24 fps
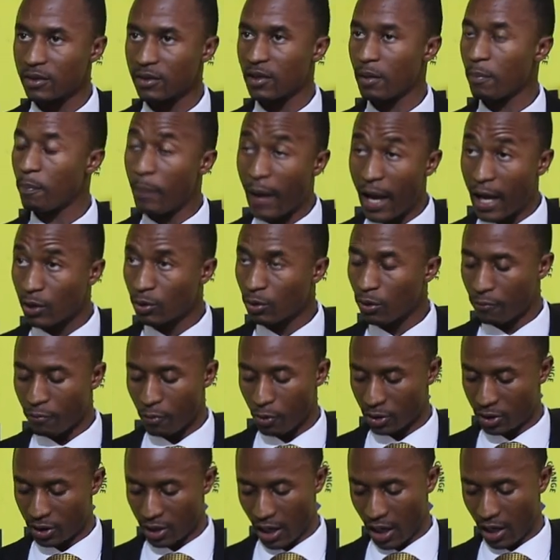The plight of
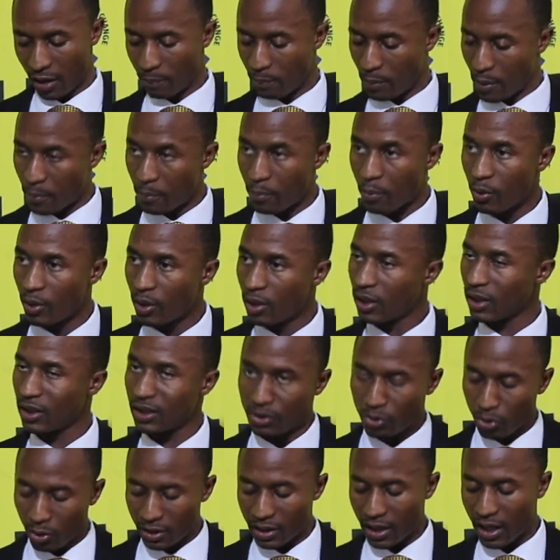ordinary people is
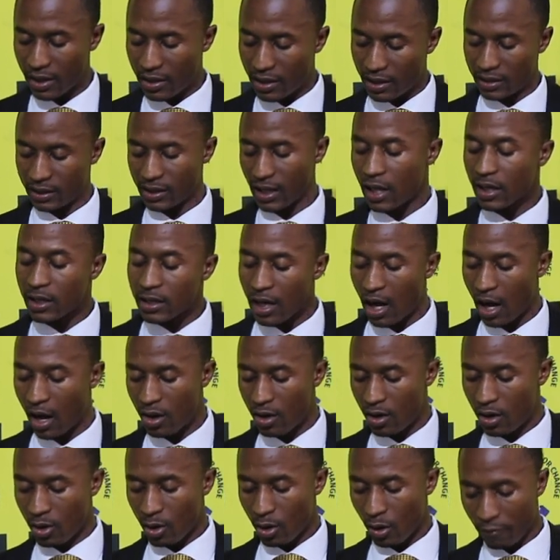not at the center
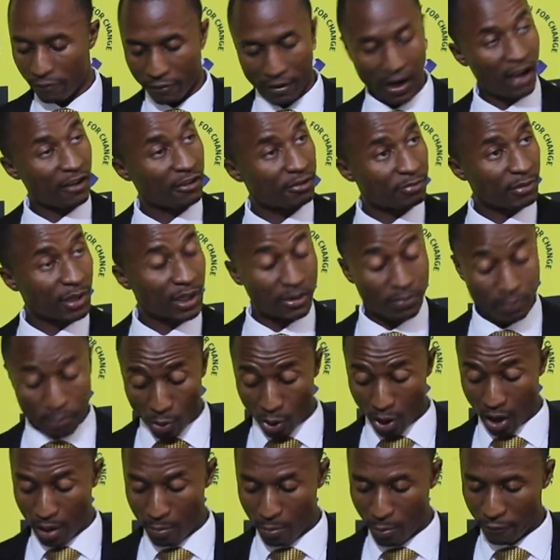of government's
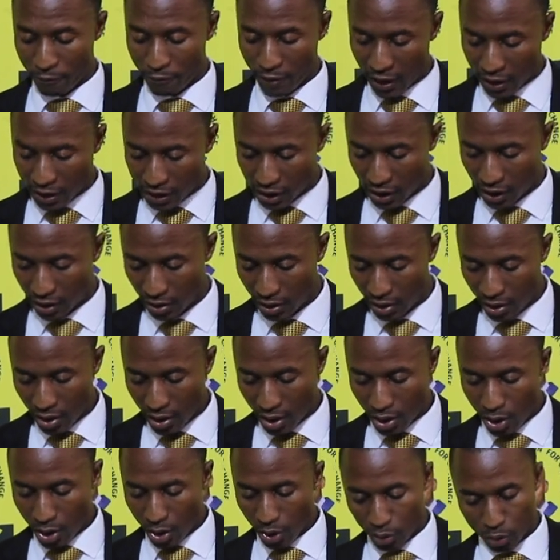program of action
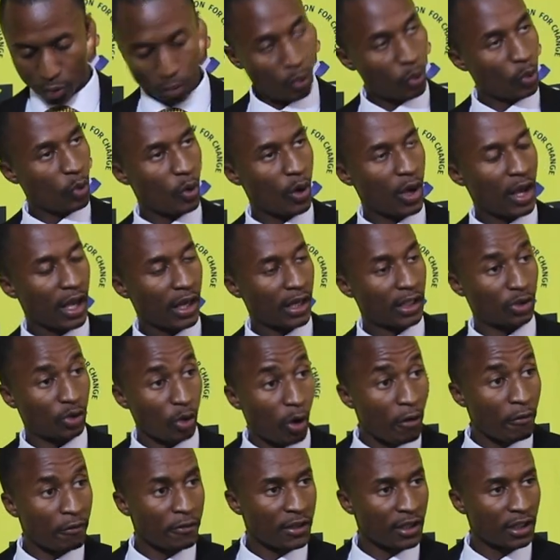to
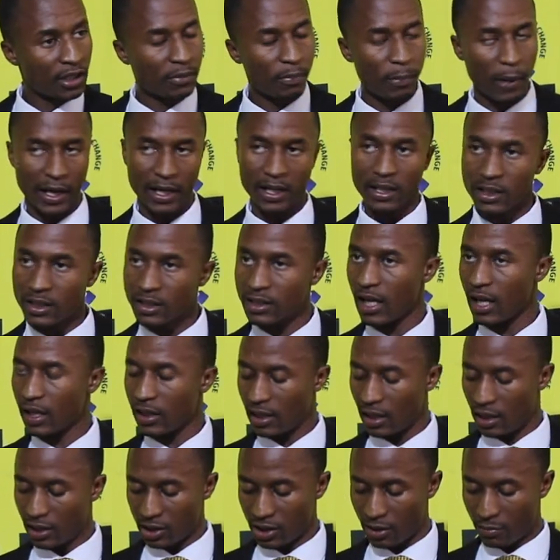resolve this, but instead
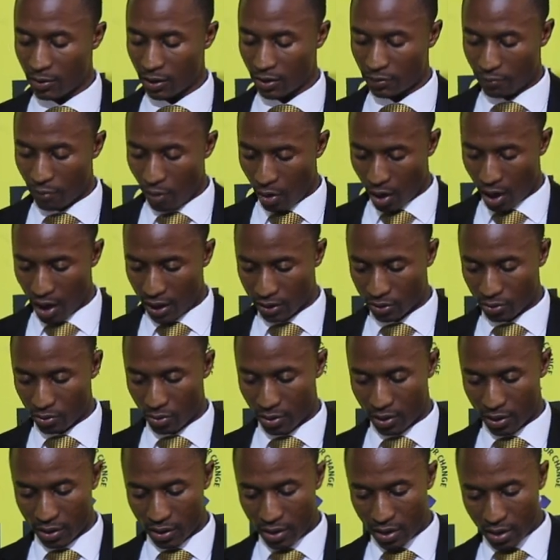the regime is focused
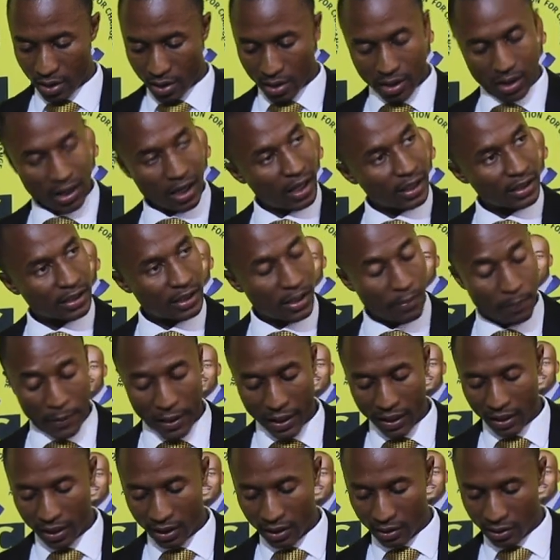on and
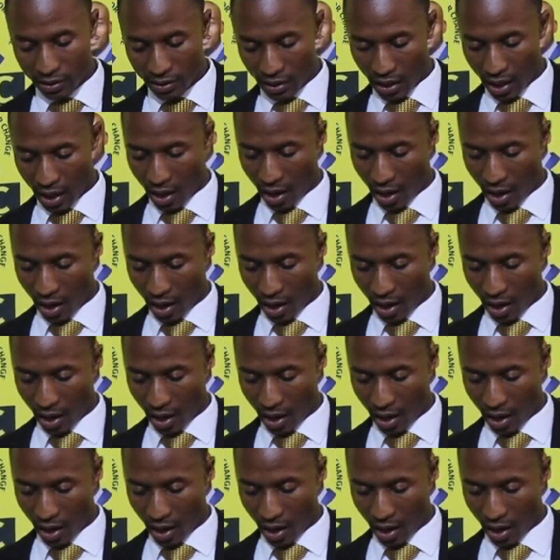deepening its